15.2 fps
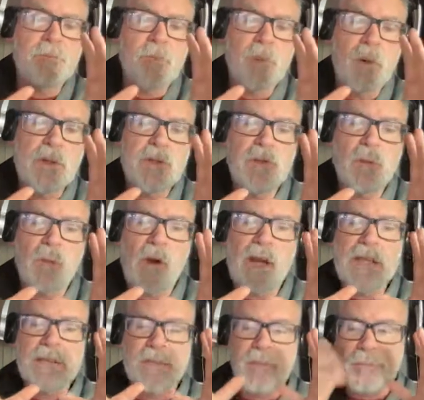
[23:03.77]
Red Storm
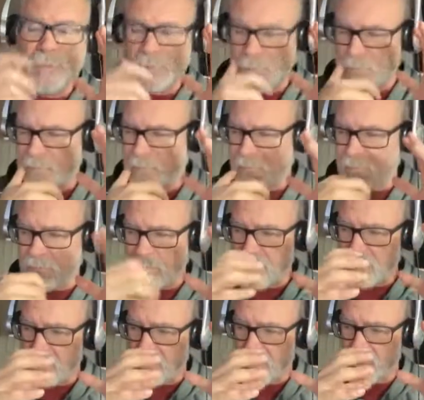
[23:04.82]
Rising
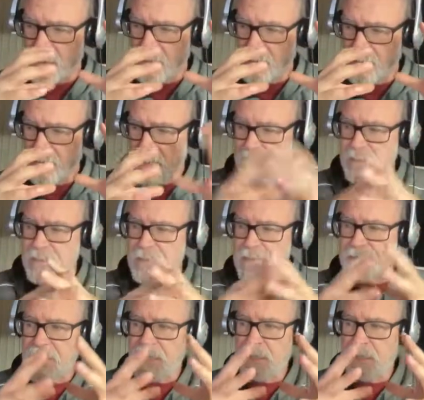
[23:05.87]
is